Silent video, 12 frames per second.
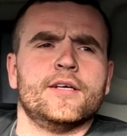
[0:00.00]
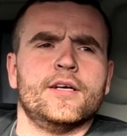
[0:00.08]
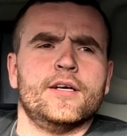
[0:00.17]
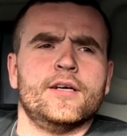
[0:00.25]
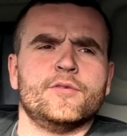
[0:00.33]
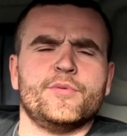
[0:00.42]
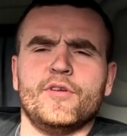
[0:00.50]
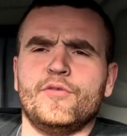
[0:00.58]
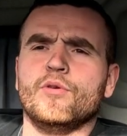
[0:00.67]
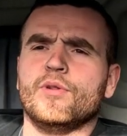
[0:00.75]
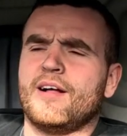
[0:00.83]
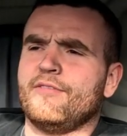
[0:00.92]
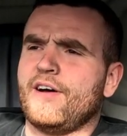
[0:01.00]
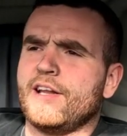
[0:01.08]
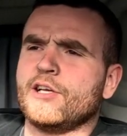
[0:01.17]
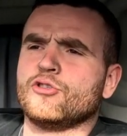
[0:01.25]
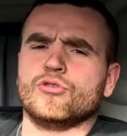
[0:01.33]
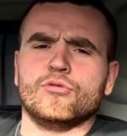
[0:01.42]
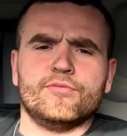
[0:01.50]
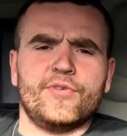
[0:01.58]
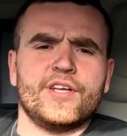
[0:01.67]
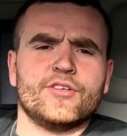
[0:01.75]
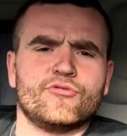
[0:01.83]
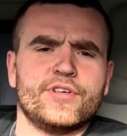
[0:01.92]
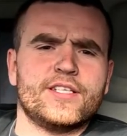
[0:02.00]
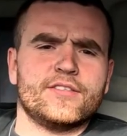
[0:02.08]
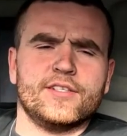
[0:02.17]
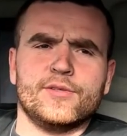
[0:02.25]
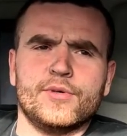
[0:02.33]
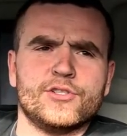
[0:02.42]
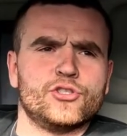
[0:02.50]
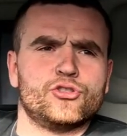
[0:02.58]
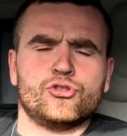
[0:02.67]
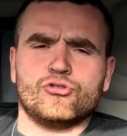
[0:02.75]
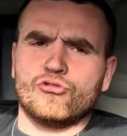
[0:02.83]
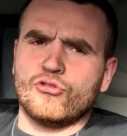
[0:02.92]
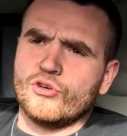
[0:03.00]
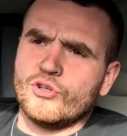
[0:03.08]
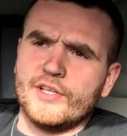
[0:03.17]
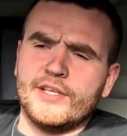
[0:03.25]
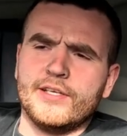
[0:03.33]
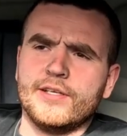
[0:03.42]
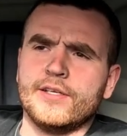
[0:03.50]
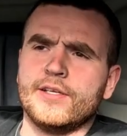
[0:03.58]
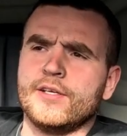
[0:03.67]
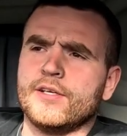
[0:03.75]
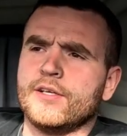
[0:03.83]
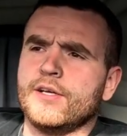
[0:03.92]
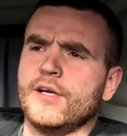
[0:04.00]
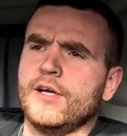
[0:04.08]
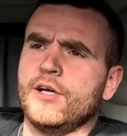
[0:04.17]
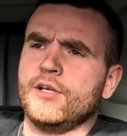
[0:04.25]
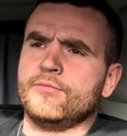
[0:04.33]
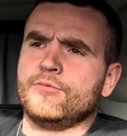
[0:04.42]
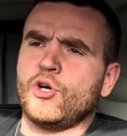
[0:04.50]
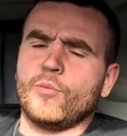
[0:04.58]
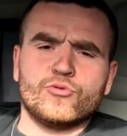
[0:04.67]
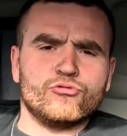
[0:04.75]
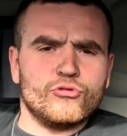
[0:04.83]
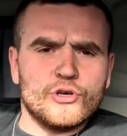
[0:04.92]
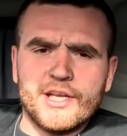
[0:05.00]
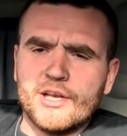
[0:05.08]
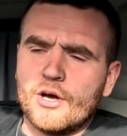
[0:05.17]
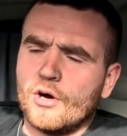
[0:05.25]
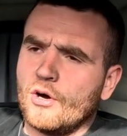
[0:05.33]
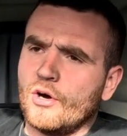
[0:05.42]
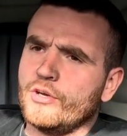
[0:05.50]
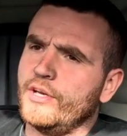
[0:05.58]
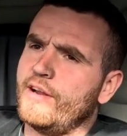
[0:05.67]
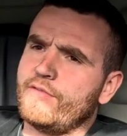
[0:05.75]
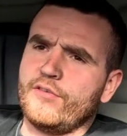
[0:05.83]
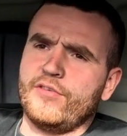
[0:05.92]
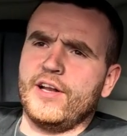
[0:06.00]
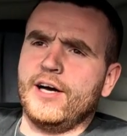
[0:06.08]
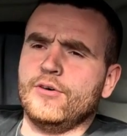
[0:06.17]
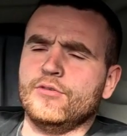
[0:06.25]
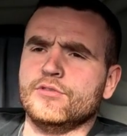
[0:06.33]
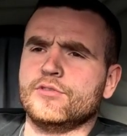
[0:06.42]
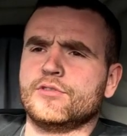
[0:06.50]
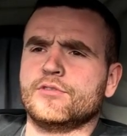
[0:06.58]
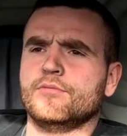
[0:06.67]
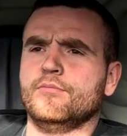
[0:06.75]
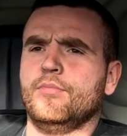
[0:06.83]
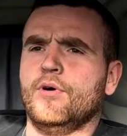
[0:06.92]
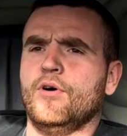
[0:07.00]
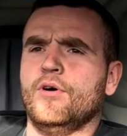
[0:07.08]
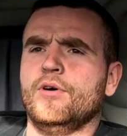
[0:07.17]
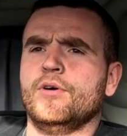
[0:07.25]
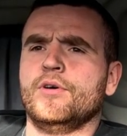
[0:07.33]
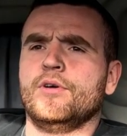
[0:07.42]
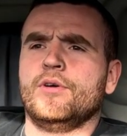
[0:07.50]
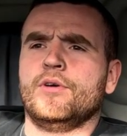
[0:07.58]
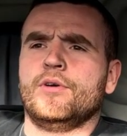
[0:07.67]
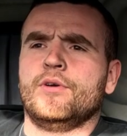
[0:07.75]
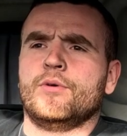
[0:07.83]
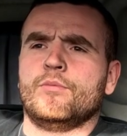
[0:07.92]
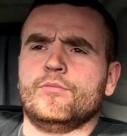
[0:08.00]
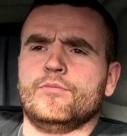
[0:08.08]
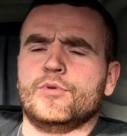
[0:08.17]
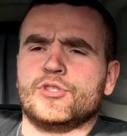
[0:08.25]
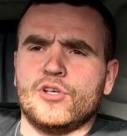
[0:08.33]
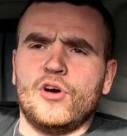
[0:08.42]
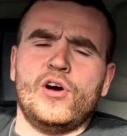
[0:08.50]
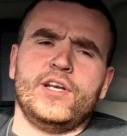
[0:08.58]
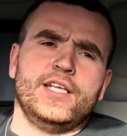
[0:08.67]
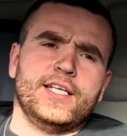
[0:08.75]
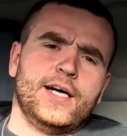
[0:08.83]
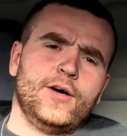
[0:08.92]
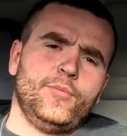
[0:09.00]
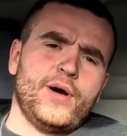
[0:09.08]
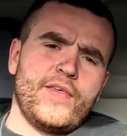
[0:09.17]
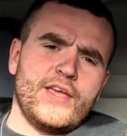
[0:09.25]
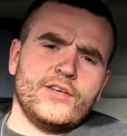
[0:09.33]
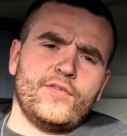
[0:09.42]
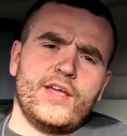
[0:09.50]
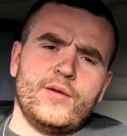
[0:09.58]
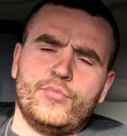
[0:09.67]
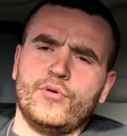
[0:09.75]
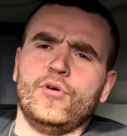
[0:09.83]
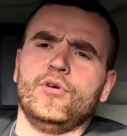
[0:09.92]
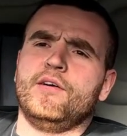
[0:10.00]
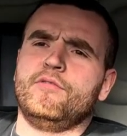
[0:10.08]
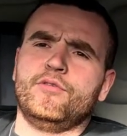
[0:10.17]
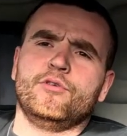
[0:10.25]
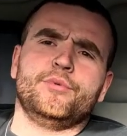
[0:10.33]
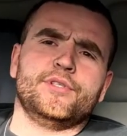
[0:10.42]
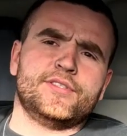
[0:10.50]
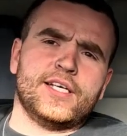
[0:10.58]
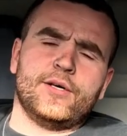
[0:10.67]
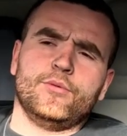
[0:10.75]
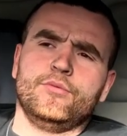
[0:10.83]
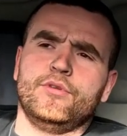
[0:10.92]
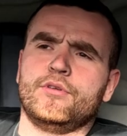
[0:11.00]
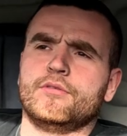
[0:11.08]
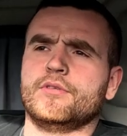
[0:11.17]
There's been a few like financial things recently we're just struggling, jobs running on and everything else, but we're sorting it now. By the end of April everything will be sound.